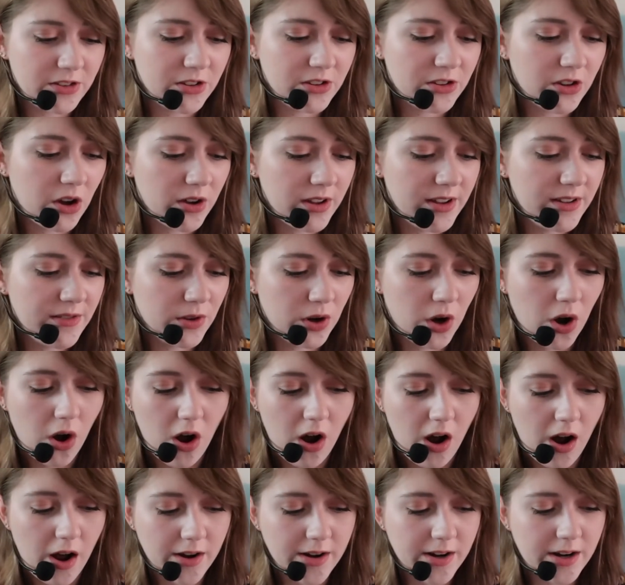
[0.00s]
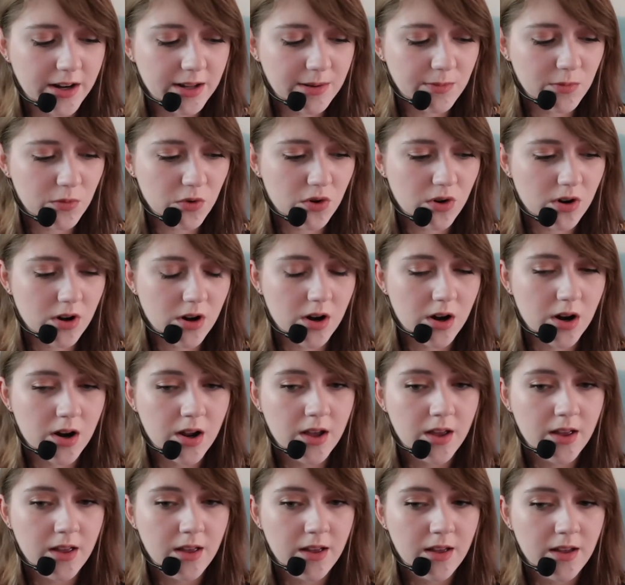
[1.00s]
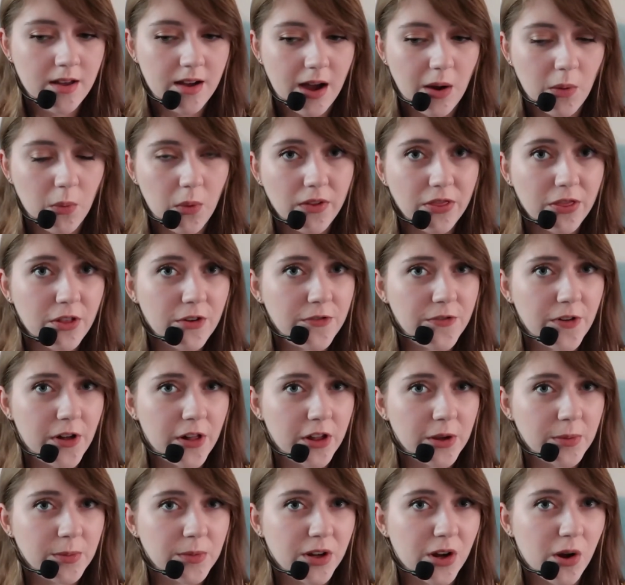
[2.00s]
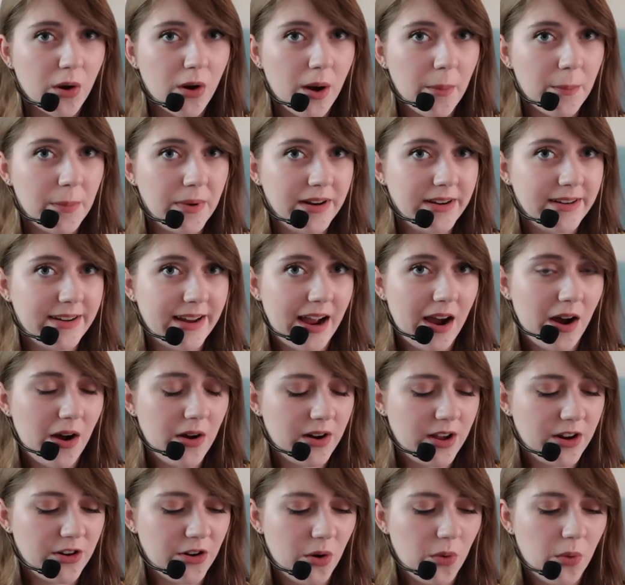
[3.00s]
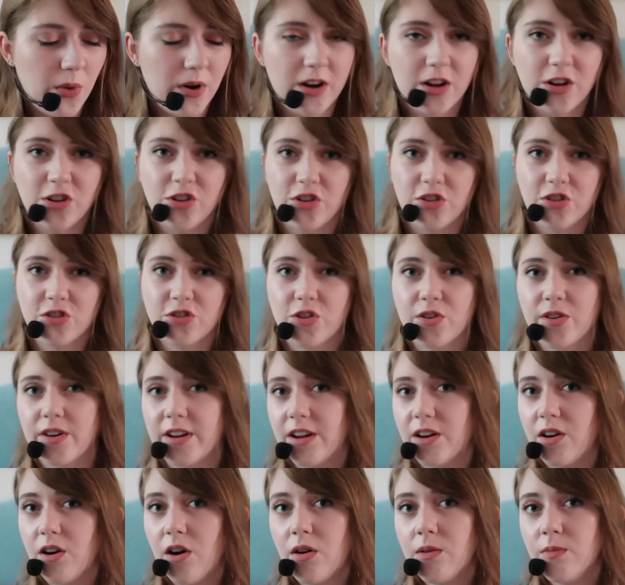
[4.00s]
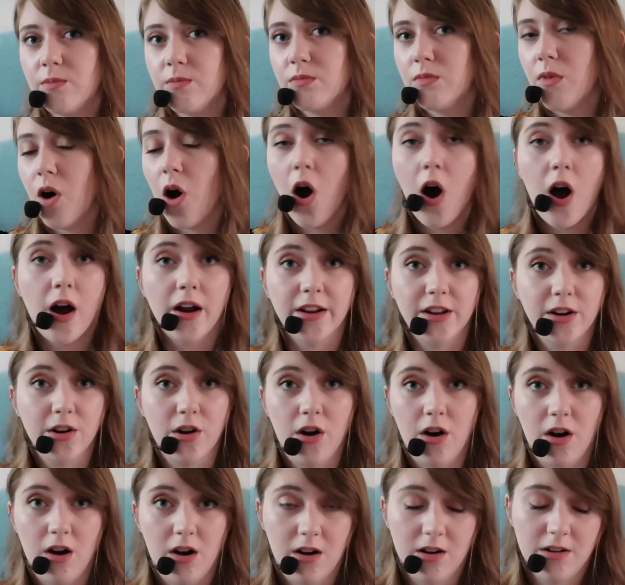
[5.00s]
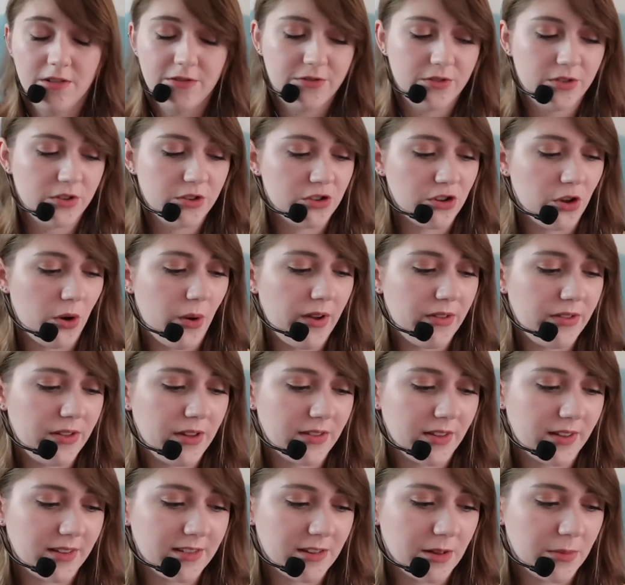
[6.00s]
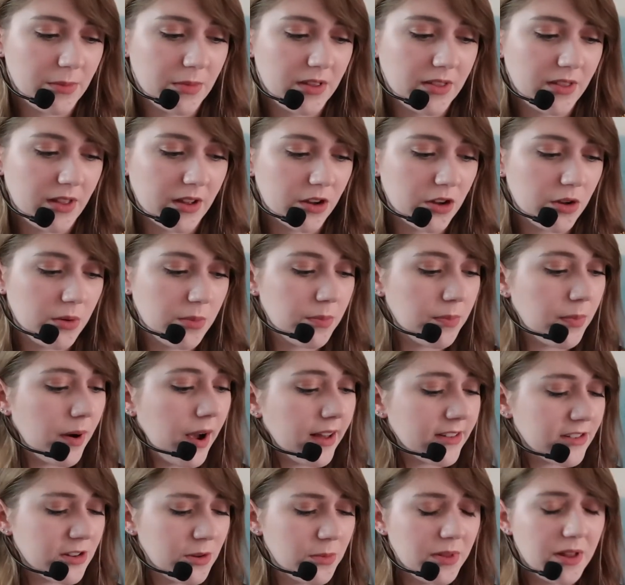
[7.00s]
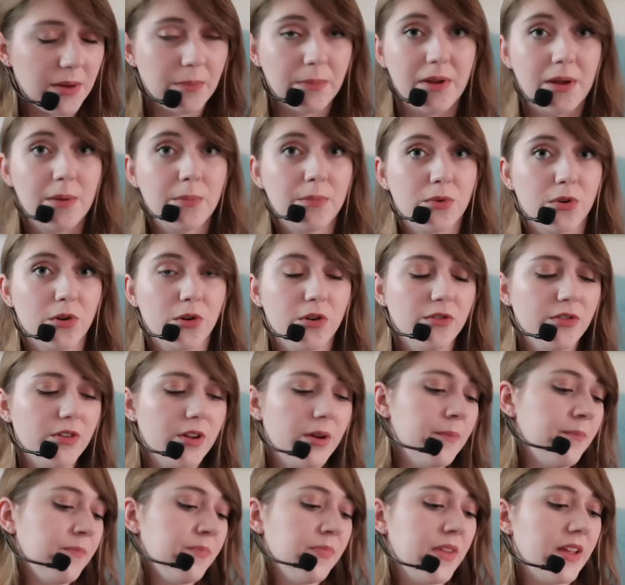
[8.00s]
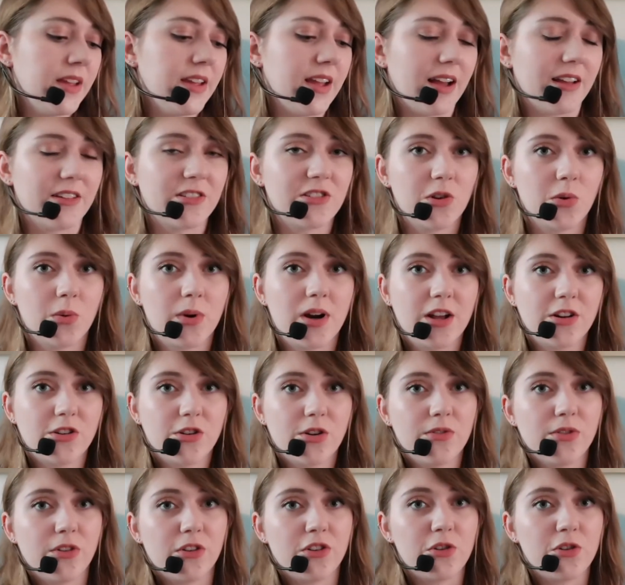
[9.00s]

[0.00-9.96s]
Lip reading: is even on anymore. I want the volume to go up and down. I don't want to just turn it on and off. So I think that's something that could possibly be improved. Yeah, so when I turn the